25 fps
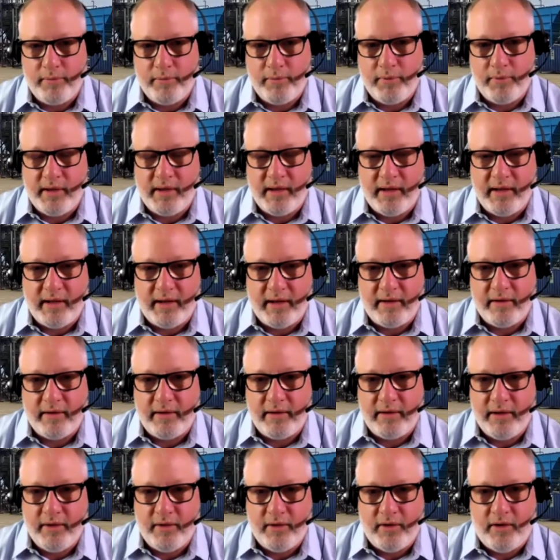We think
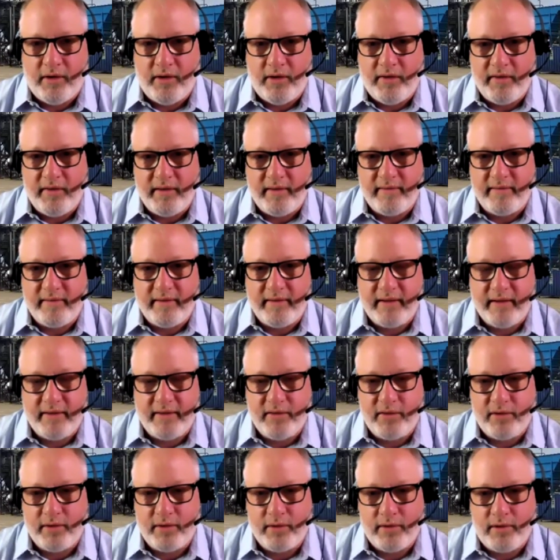all of these
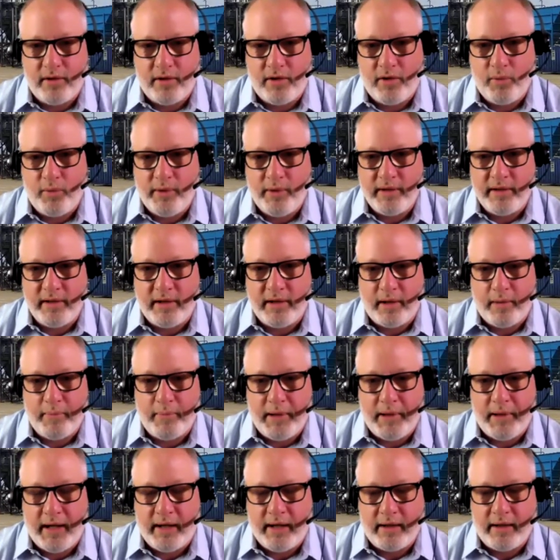things are a wind at our
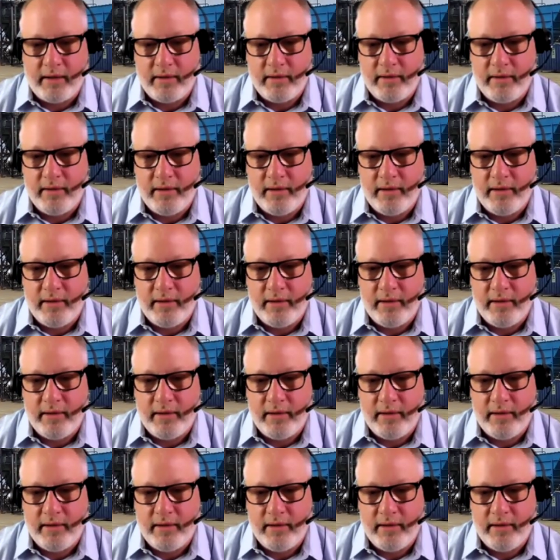back.